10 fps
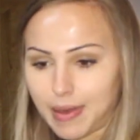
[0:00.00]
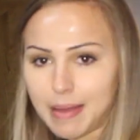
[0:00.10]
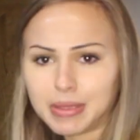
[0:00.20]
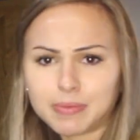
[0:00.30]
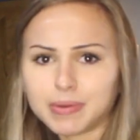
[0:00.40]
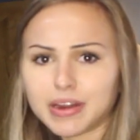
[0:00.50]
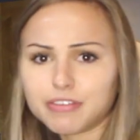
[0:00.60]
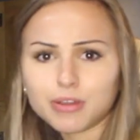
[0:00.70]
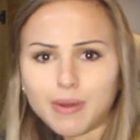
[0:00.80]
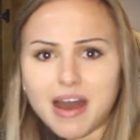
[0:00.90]
I mean, but
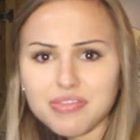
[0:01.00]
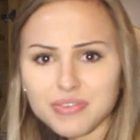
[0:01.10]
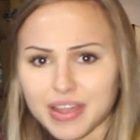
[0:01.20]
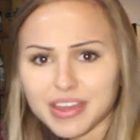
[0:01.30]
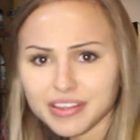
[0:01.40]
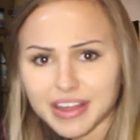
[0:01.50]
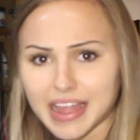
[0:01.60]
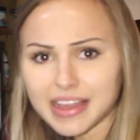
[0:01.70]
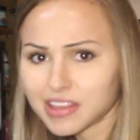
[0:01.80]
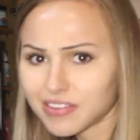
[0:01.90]
if you want the regular
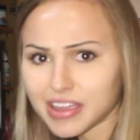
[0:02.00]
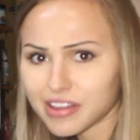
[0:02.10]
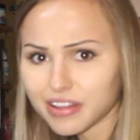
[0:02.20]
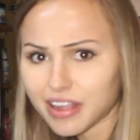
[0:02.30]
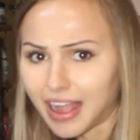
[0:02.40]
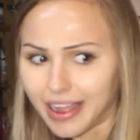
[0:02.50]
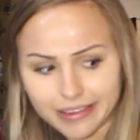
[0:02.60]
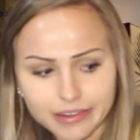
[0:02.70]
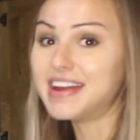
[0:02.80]
kind, get the regular kind.